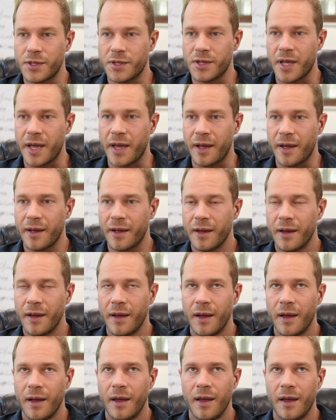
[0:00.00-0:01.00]
like
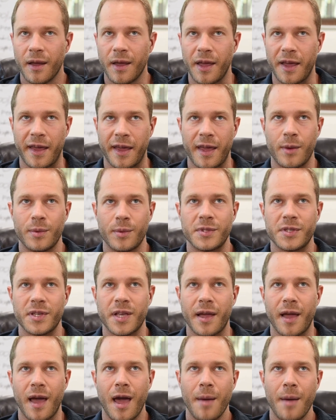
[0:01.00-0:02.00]
like it was
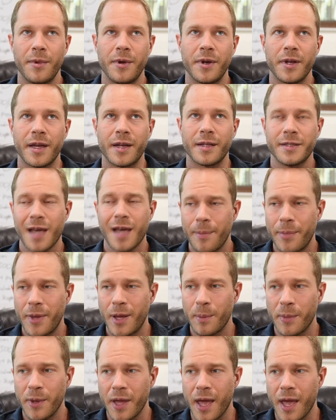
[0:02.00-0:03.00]
like I'm going to get a top
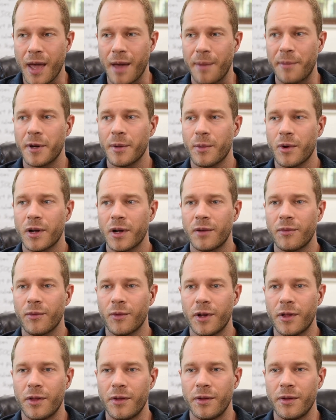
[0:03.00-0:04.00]
MBA, I'm going to work at one
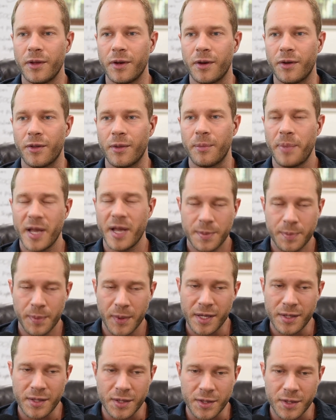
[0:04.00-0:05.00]
of the, you know, the best
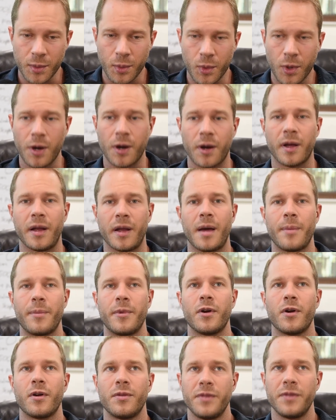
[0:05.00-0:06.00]
places to work and I'm going
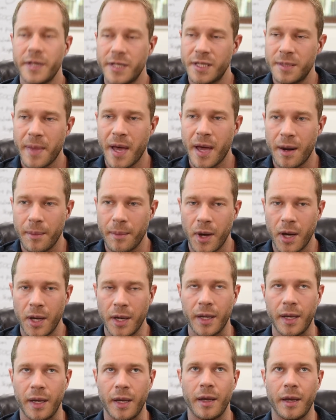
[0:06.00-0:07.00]
to earn this amount of
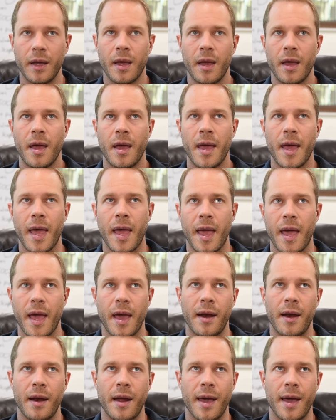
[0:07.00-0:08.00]
money
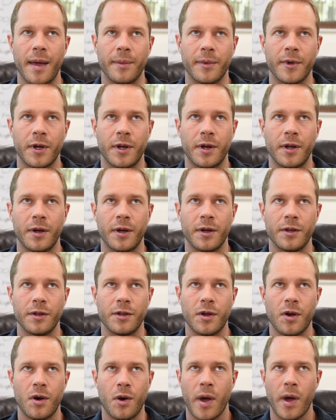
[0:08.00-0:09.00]
and I'm going to, you
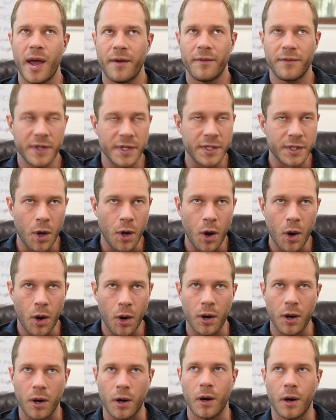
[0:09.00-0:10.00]
know, have this
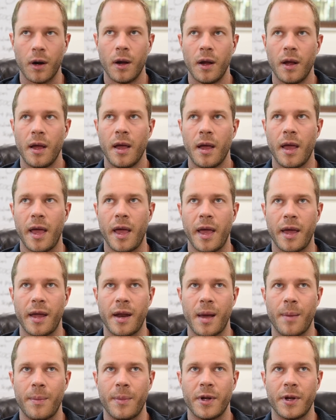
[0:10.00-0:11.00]
car and
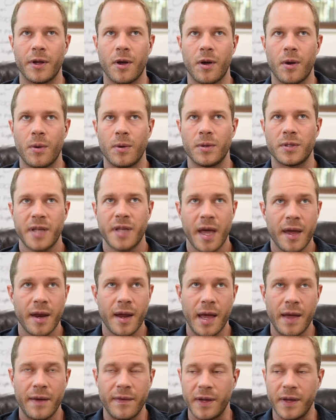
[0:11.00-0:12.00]
I'm going to go
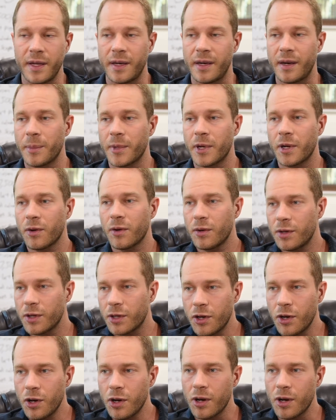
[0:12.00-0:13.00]
skydiving and I'm going to learn to
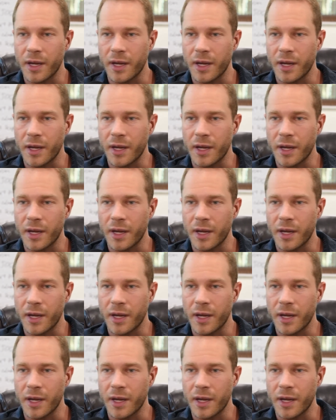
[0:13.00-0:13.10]
cook and